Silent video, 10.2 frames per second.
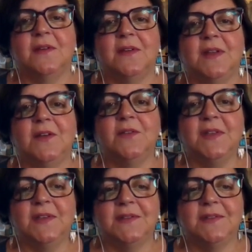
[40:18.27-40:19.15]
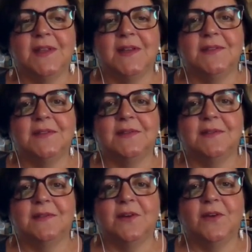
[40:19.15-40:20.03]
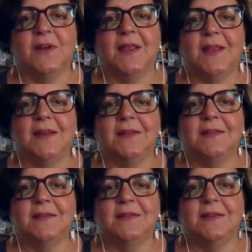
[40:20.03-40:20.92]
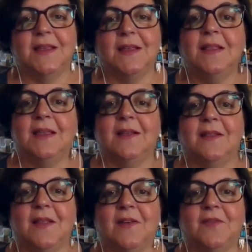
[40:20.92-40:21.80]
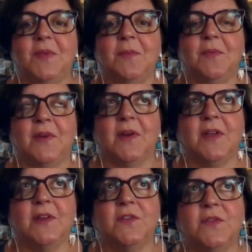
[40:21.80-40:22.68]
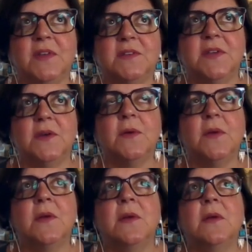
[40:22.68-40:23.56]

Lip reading: an illness that is hurting and killing a lot of people in our country. So